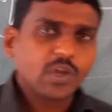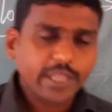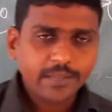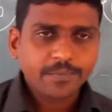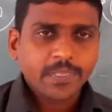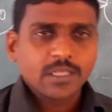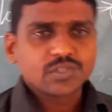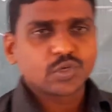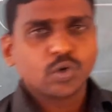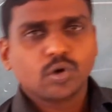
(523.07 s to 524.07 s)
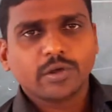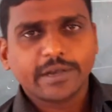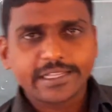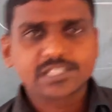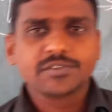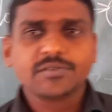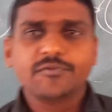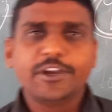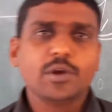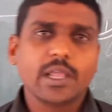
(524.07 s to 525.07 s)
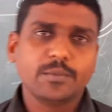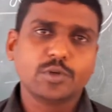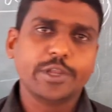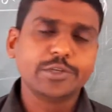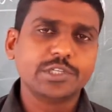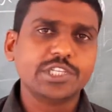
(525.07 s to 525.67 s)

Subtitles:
Okay, so next video I am going